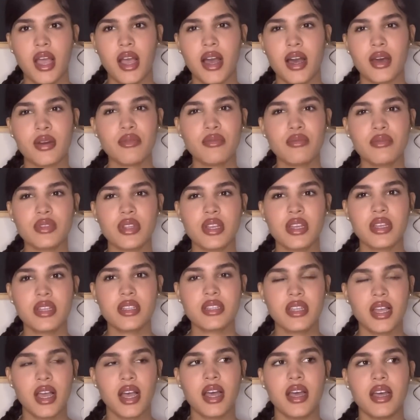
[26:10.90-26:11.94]
I don't think
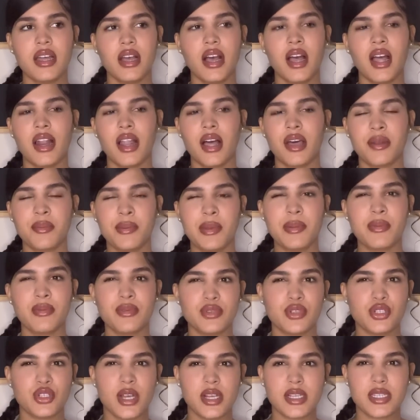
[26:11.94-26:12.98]
that a lot of people
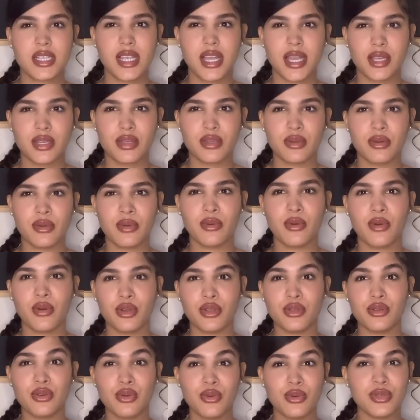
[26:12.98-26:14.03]
dress like you or
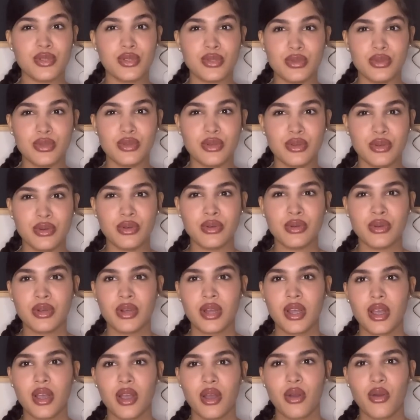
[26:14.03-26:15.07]
do what you do
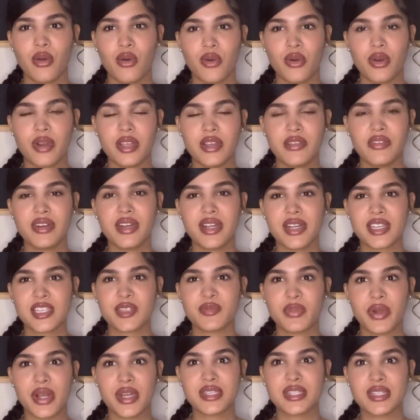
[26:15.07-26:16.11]
or even
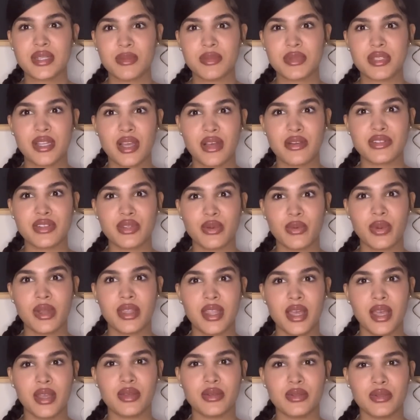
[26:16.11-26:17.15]
express themselves the way
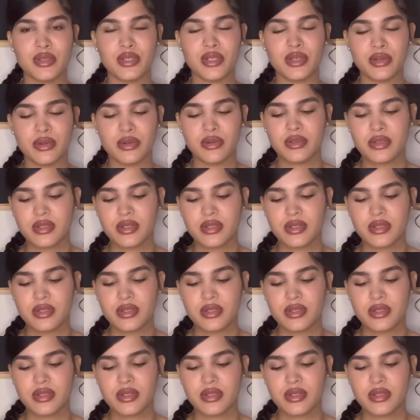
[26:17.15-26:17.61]
that you do.